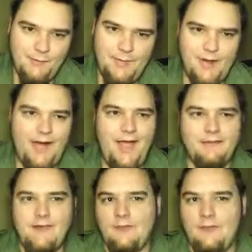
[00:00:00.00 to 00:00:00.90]
But I
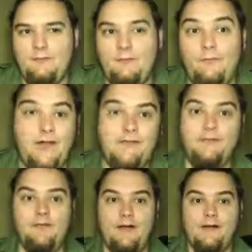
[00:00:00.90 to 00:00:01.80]
have rambled on way
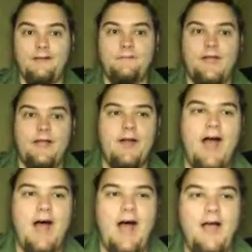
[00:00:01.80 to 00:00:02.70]
too long in this video.
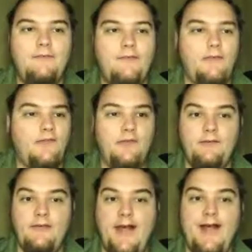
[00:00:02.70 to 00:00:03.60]
I will see
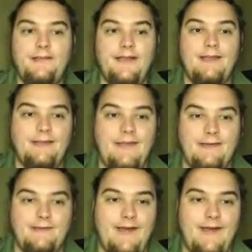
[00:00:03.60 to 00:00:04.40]
you guys next